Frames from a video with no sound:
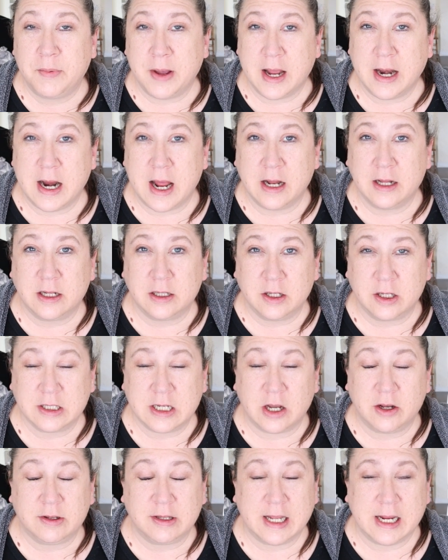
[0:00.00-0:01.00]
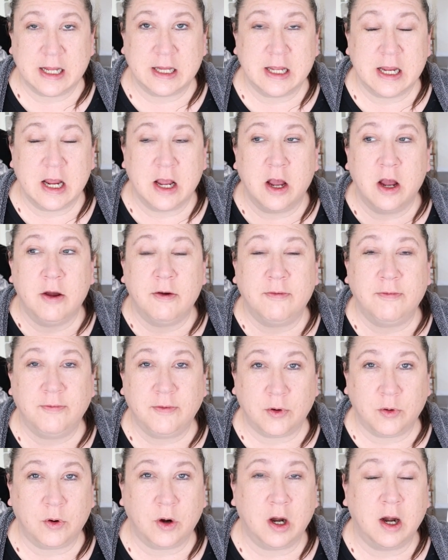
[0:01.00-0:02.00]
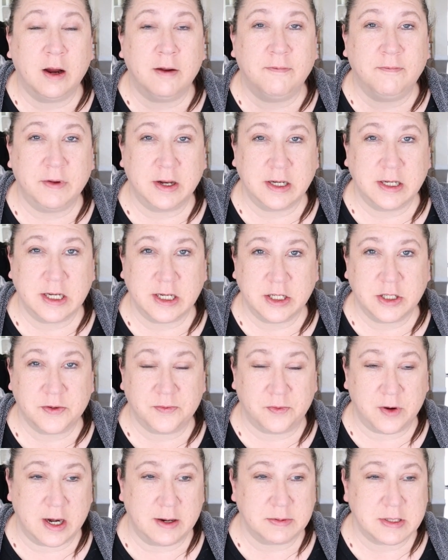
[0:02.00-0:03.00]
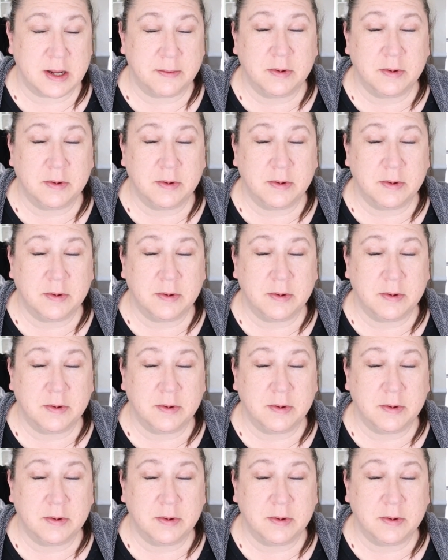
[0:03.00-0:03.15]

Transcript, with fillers: been on the lookout lately for vintage frames.